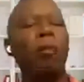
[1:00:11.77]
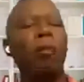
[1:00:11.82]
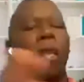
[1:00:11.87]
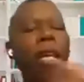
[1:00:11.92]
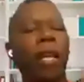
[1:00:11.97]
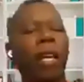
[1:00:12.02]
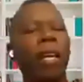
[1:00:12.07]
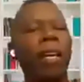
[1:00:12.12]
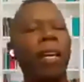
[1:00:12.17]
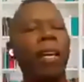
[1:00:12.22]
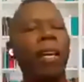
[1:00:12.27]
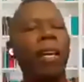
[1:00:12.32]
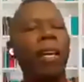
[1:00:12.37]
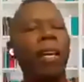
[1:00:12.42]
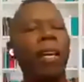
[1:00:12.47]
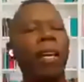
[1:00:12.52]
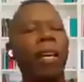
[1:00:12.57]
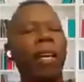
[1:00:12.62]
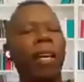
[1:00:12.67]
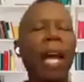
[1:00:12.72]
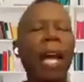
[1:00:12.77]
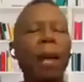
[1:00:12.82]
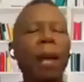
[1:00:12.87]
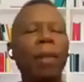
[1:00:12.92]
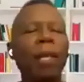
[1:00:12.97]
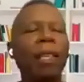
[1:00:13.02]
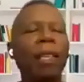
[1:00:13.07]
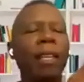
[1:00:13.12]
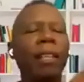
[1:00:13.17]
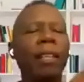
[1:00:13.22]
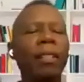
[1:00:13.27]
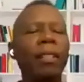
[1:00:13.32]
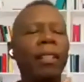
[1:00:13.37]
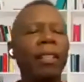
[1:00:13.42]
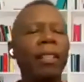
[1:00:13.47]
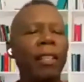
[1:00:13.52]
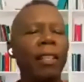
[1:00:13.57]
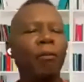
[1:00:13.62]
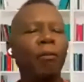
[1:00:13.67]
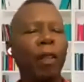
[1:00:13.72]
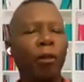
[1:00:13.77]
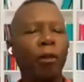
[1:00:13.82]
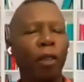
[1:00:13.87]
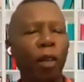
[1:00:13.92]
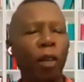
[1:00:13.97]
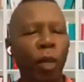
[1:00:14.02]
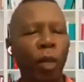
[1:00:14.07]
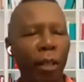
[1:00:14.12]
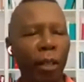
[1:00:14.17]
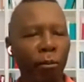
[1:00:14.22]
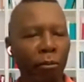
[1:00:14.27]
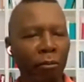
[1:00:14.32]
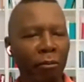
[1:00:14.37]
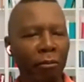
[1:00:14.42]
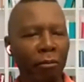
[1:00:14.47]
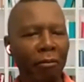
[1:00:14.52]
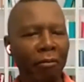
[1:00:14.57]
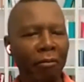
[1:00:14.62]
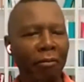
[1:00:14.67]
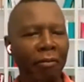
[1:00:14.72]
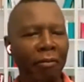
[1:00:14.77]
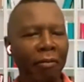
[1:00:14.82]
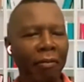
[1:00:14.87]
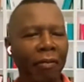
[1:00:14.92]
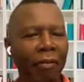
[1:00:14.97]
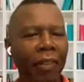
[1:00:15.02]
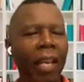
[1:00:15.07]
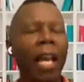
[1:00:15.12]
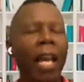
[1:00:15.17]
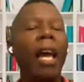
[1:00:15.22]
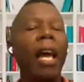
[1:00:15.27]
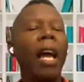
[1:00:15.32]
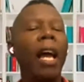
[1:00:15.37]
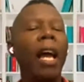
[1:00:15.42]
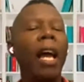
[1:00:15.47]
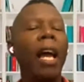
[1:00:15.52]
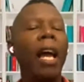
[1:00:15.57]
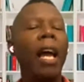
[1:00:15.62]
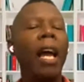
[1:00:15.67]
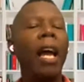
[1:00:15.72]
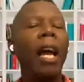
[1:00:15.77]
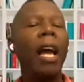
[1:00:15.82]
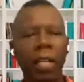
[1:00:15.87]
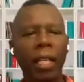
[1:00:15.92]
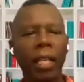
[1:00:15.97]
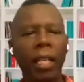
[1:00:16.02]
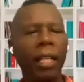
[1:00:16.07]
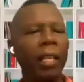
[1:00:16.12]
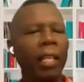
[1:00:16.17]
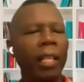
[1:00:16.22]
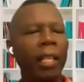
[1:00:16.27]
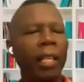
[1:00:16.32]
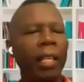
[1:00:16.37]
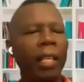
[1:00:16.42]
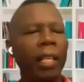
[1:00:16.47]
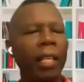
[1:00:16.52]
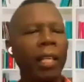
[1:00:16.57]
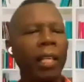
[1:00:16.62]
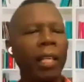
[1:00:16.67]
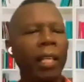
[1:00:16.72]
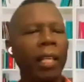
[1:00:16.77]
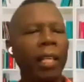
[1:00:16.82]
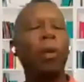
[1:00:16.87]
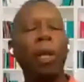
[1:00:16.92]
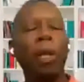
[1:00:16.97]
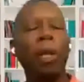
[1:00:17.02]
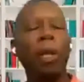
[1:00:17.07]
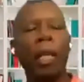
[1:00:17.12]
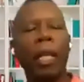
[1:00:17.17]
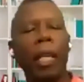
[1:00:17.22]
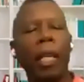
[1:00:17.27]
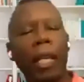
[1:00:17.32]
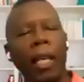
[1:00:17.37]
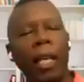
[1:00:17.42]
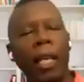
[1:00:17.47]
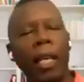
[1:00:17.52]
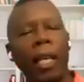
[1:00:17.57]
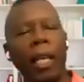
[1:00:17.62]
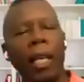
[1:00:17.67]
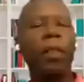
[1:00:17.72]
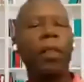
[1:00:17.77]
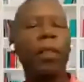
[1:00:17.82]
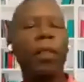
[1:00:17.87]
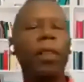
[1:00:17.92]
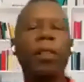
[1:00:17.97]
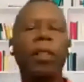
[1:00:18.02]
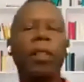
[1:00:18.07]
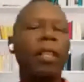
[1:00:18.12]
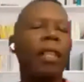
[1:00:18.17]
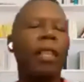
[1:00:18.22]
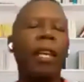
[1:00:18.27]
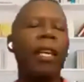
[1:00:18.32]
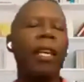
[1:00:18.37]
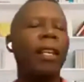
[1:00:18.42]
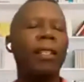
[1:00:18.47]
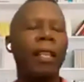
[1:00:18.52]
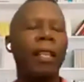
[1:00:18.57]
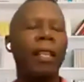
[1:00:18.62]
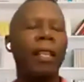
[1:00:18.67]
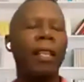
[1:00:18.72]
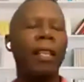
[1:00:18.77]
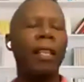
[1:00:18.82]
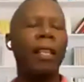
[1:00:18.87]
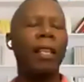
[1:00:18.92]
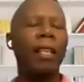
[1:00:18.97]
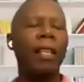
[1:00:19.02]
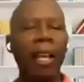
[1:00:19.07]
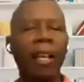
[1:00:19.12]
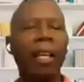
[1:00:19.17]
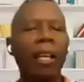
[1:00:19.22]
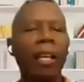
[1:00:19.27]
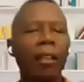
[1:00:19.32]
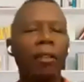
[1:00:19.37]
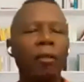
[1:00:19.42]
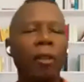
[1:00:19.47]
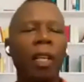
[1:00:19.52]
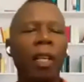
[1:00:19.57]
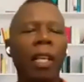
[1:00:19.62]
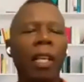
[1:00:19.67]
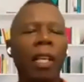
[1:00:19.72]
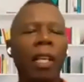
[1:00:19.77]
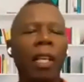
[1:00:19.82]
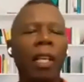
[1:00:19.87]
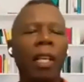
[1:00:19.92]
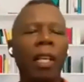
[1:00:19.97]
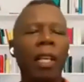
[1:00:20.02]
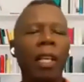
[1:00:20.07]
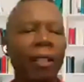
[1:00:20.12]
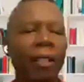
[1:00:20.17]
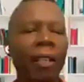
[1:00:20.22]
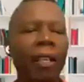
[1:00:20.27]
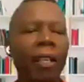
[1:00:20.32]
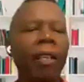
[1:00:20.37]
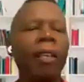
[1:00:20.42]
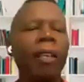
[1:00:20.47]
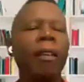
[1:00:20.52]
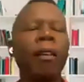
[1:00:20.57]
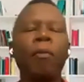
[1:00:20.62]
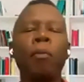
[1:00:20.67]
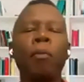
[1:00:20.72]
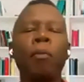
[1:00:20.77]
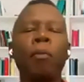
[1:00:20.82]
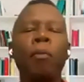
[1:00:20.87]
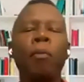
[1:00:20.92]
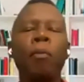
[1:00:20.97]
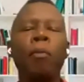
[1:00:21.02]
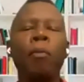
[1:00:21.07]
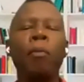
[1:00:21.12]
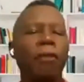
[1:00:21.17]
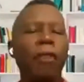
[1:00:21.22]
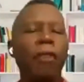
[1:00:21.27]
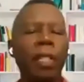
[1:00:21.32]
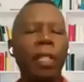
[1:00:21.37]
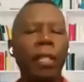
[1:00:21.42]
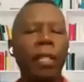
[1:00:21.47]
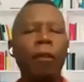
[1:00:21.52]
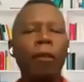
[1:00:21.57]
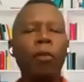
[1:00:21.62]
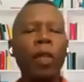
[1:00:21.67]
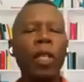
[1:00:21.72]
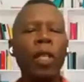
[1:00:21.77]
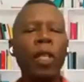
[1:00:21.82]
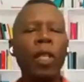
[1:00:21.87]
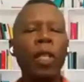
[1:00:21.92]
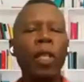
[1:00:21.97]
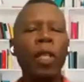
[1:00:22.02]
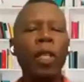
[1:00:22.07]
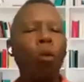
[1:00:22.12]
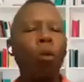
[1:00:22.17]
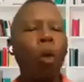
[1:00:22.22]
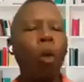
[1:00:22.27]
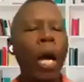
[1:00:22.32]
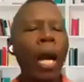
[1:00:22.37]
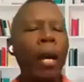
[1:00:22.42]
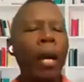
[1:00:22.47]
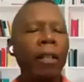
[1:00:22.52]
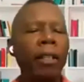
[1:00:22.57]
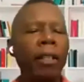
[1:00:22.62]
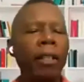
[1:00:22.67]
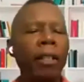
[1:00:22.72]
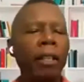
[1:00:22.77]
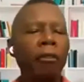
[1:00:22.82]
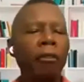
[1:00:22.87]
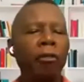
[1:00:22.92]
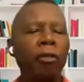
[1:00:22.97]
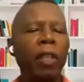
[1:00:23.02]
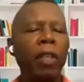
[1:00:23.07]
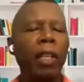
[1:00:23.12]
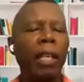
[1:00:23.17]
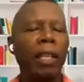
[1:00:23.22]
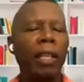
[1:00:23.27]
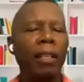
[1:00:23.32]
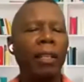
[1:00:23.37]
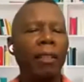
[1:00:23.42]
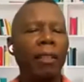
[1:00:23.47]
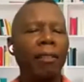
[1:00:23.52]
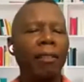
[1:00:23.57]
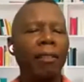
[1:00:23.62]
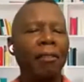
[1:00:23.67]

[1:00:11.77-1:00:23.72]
them there because the family thinks there's something wrong with them. And three, they get bullied and all sorts of things. I mean, they go through a lot, but for some reason, they're wired differently.